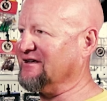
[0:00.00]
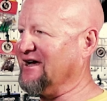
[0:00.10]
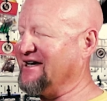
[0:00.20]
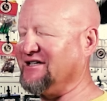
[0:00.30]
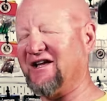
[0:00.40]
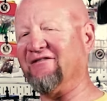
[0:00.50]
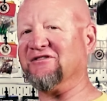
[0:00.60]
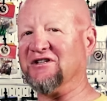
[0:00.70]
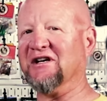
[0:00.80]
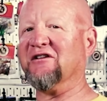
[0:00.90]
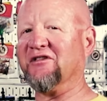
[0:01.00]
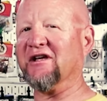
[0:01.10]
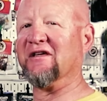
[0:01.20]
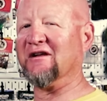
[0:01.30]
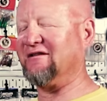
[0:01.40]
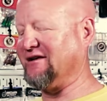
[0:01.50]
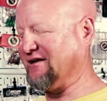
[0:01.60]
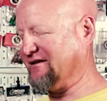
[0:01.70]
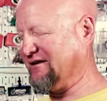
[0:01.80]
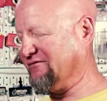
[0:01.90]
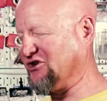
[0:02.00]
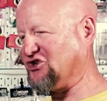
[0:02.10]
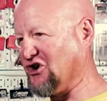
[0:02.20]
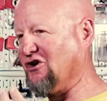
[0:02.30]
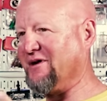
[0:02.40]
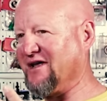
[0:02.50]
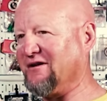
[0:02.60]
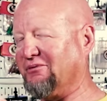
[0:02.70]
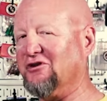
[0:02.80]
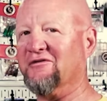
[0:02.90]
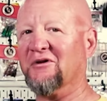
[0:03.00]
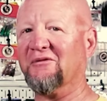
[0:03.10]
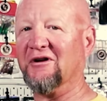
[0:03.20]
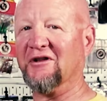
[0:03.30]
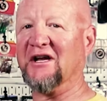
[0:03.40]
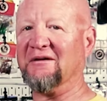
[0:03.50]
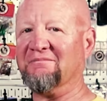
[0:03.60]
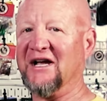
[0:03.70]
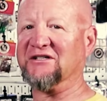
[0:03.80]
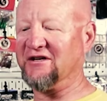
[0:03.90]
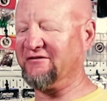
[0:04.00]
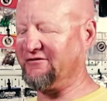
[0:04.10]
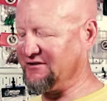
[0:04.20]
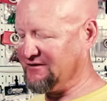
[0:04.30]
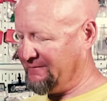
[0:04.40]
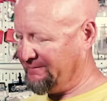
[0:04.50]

I just haven't seen anything that would show me to prove it really makes a difference.